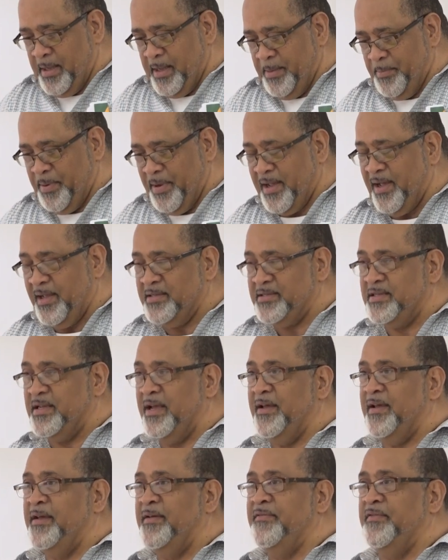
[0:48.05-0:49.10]

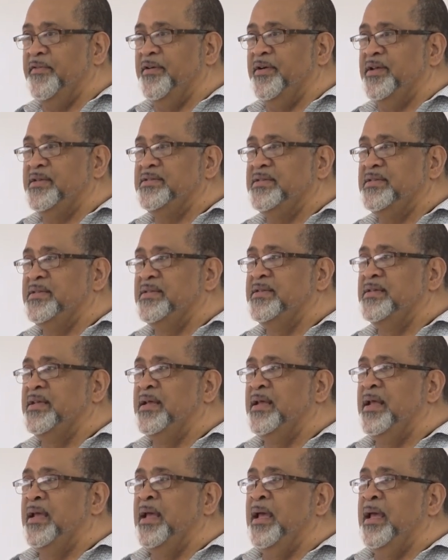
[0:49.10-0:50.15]
Apiculture for us
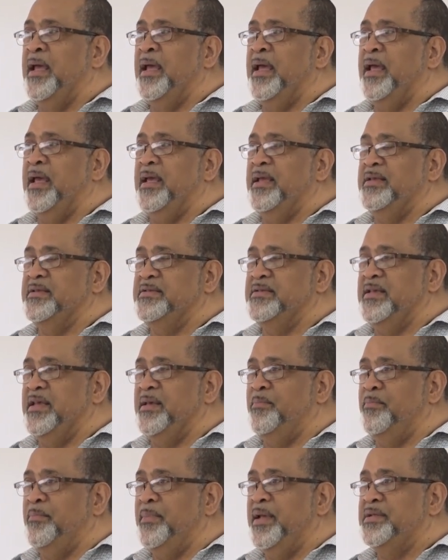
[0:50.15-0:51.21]
is a
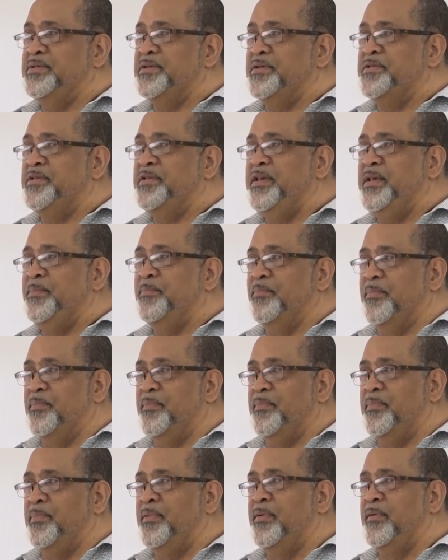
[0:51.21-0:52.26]
major theme
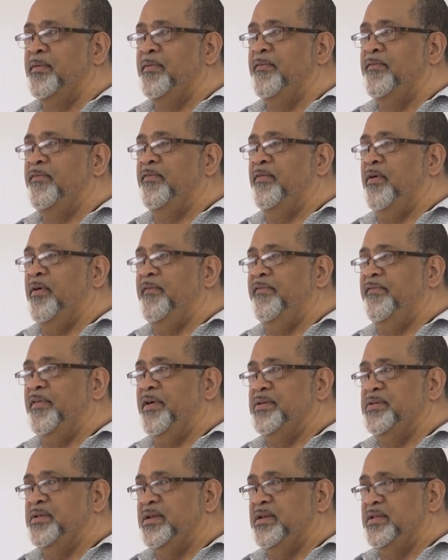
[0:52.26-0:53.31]
for
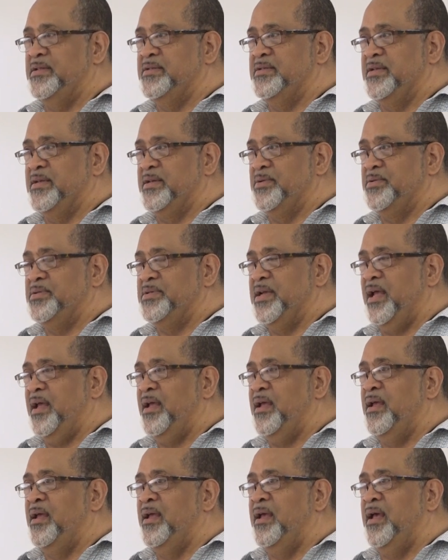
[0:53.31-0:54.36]
funding in St. Lucia
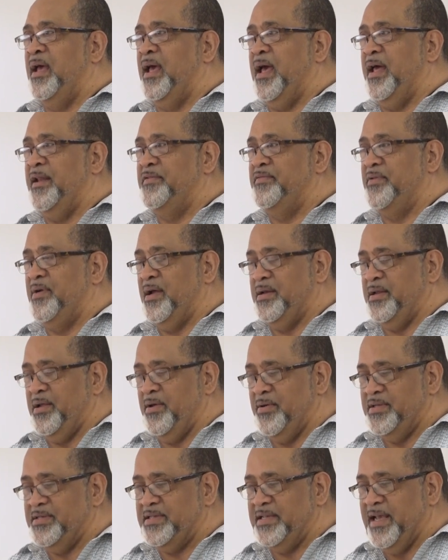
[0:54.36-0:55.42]
and throughout the
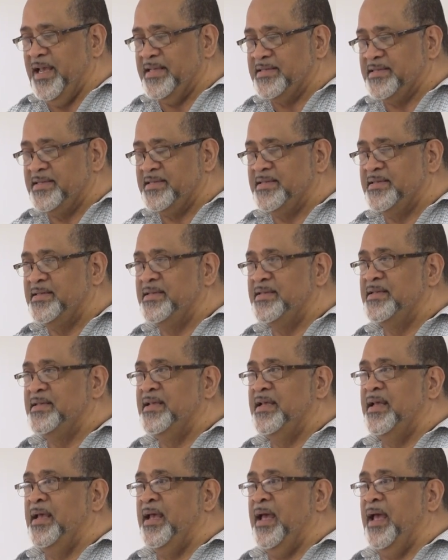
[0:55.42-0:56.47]
OECS,
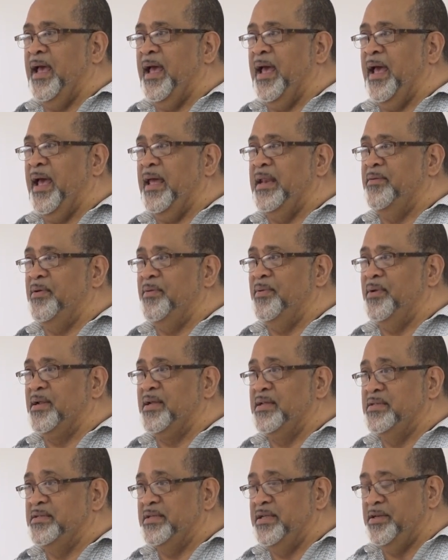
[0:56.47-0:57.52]
and we will
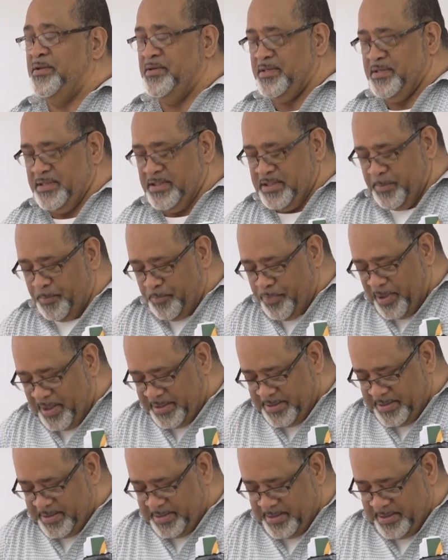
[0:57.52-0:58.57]
continue to
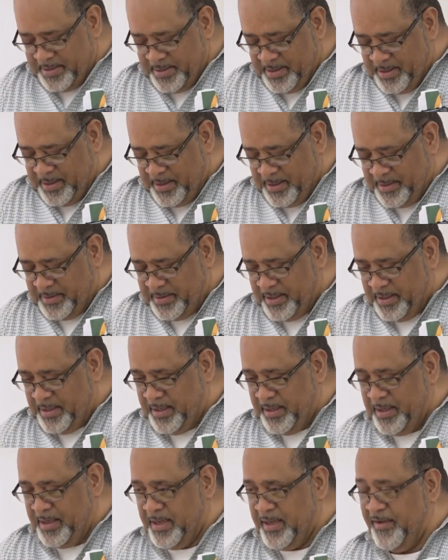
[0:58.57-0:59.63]
support
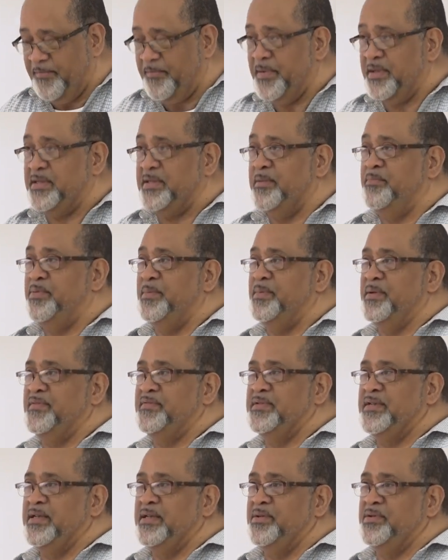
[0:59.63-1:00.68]
the government and people of
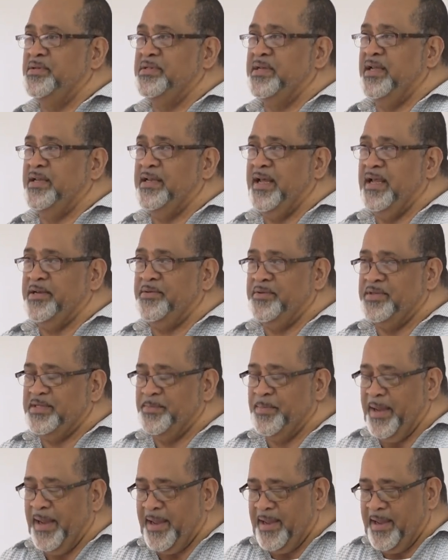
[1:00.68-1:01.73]
St. Lucia in that
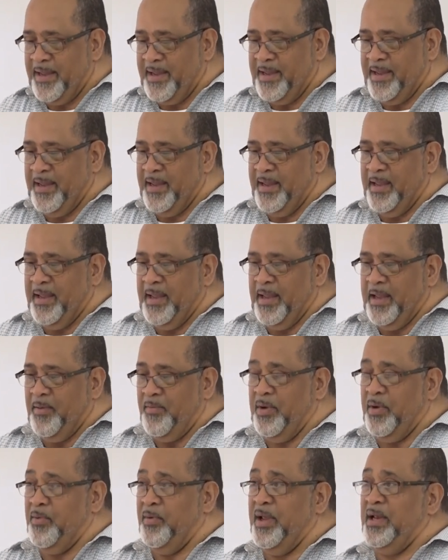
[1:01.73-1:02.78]
respect.
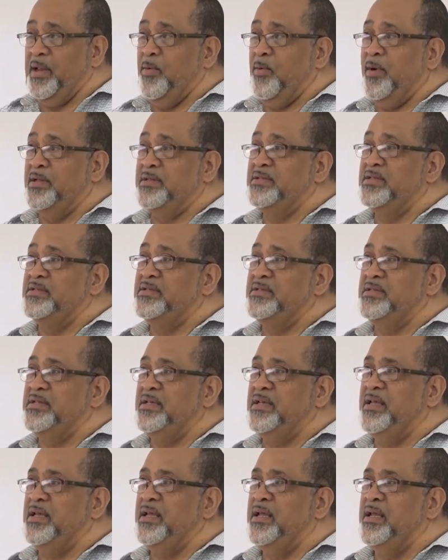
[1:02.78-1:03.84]
We really want to
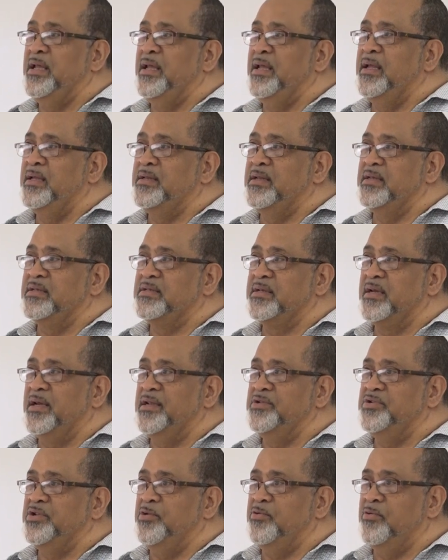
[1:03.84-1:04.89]
see this
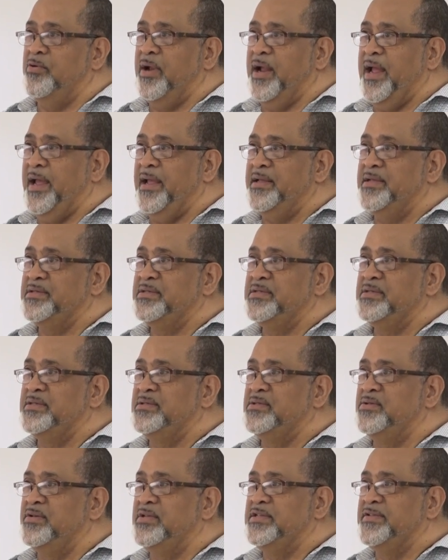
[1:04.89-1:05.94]
country rise
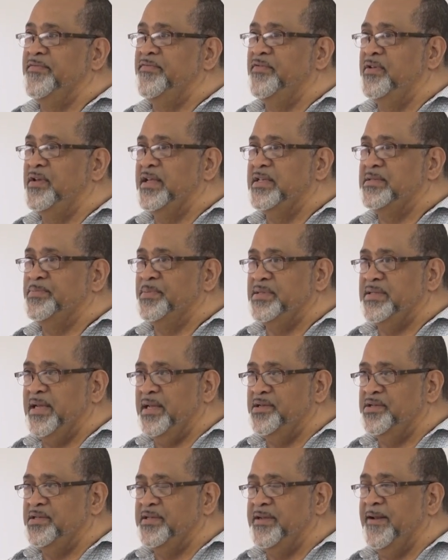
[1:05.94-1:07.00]
to its fullest
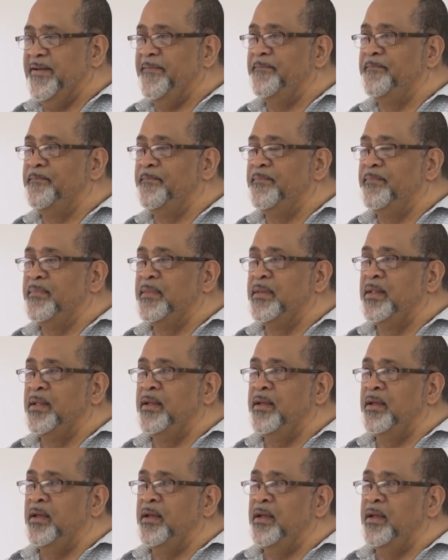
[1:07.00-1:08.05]
potential.
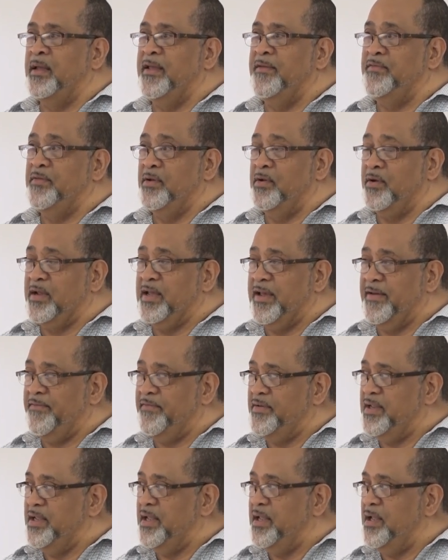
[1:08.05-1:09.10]
If you look
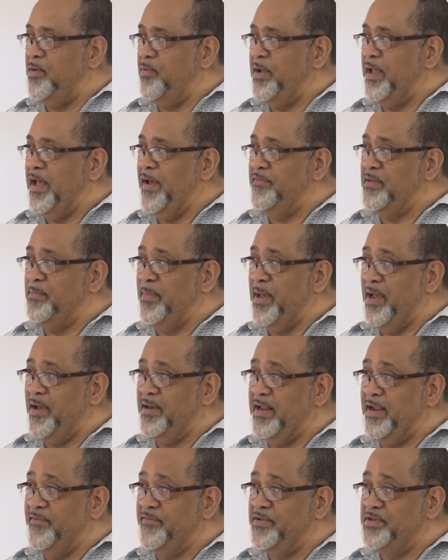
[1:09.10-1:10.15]
carefully, we have the
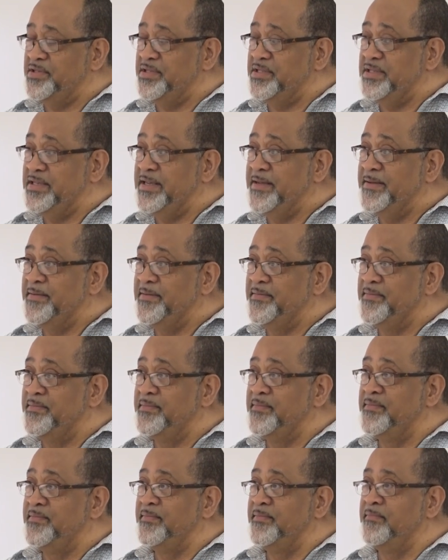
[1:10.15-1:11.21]
biodiversity.
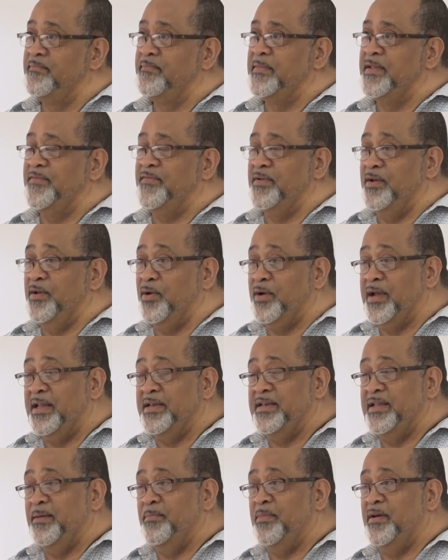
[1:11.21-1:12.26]
If you look
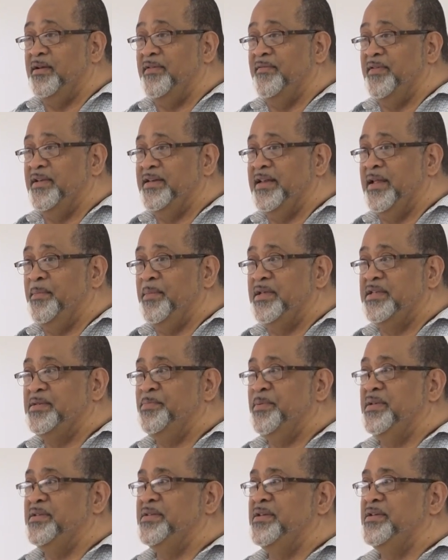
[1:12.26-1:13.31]
at the amount of endemic
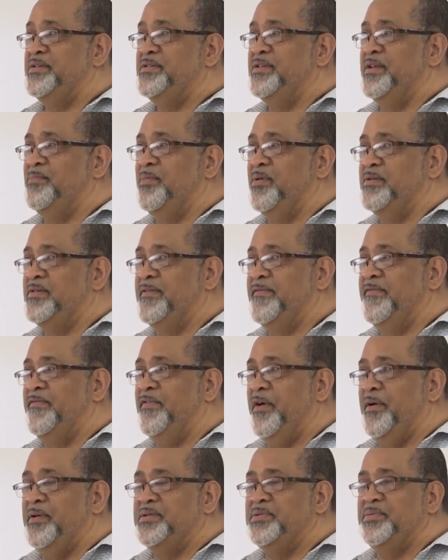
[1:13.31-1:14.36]
species, the amount of
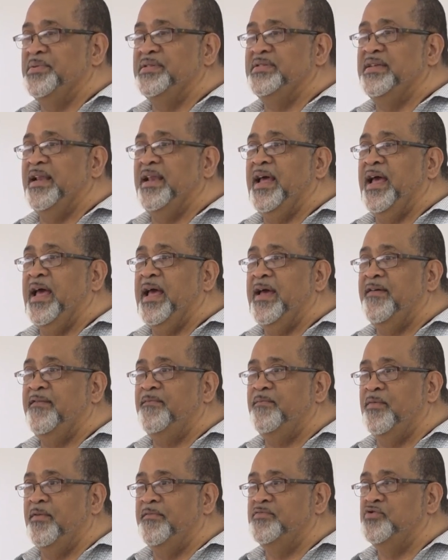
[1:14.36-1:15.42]
forests we still
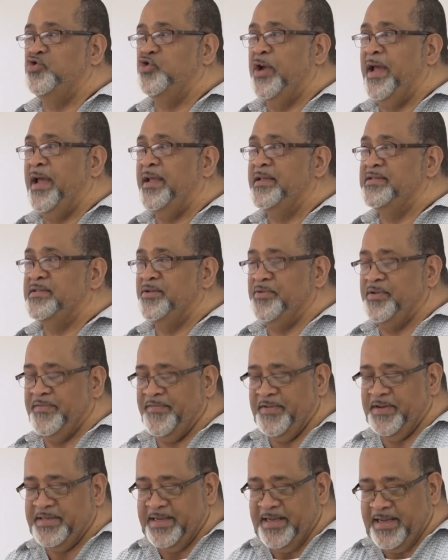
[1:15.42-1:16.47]
have, both dry,
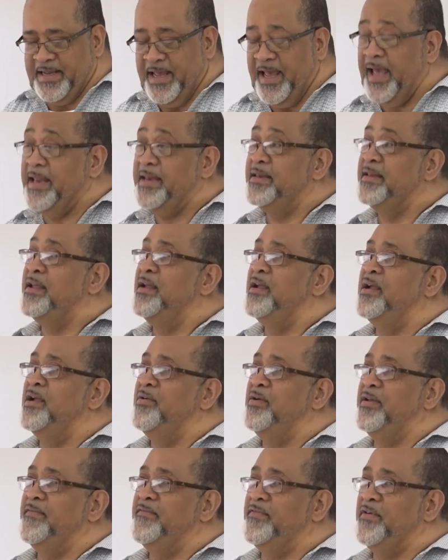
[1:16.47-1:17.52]
xerophytic, and
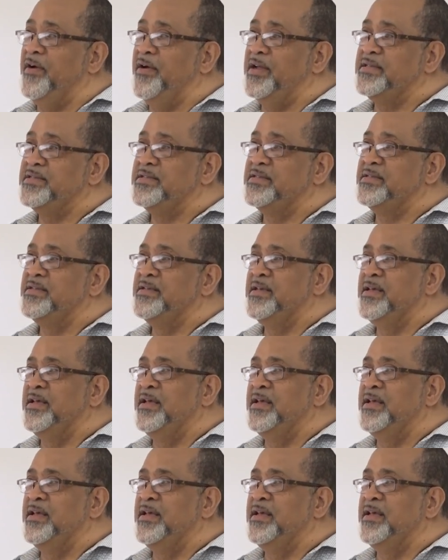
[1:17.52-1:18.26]
rainforests,